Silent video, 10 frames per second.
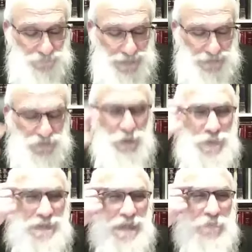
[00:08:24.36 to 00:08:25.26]
levat, it
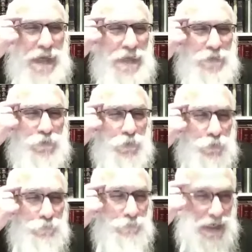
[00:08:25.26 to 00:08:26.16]
would never enter
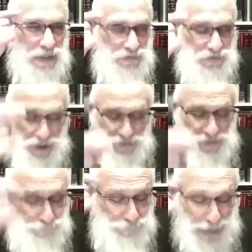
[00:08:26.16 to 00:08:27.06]
her mind
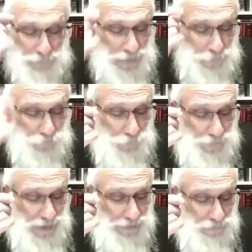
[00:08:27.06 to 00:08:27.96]
to bow down to
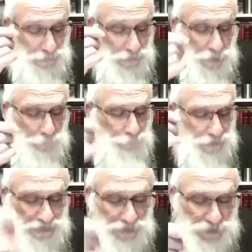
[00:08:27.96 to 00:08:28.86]
an idol,
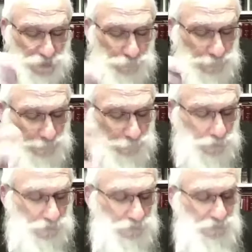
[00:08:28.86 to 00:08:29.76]
believe shuma
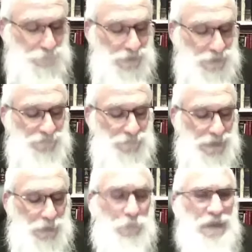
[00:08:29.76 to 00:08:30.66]
monos belev
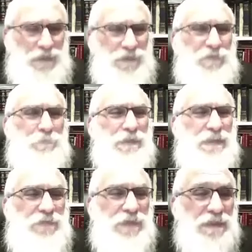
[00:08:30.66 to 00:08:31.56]
klal, without even
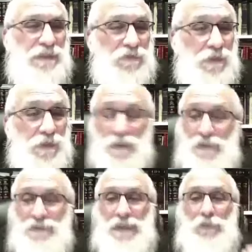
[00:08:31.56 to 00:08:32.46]
believing in it.
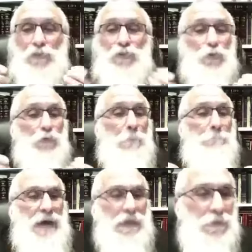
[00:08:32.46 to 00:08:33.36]
Tell a Jew,
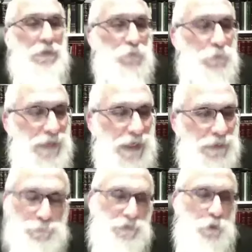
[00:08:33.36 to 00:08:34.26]
bow down to an
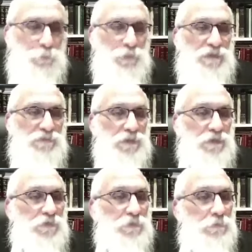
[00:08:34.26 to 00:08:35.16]
idol, but don't believe in
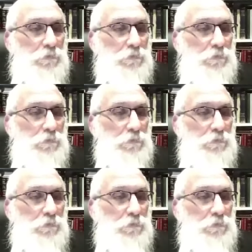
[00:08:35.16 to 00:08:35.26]
it.